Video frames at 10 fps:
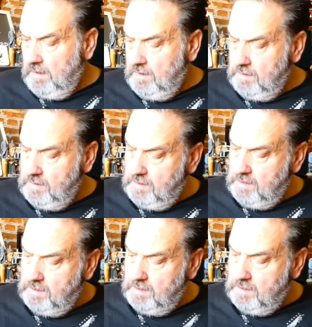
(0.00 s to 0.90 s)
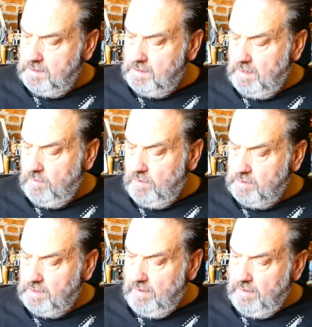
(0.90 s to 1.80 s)
See what's
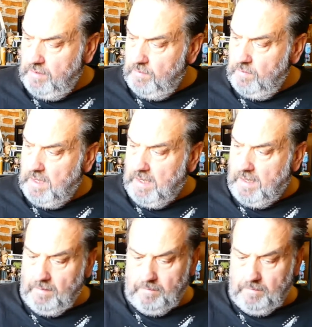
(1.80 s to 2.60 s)
going on with that.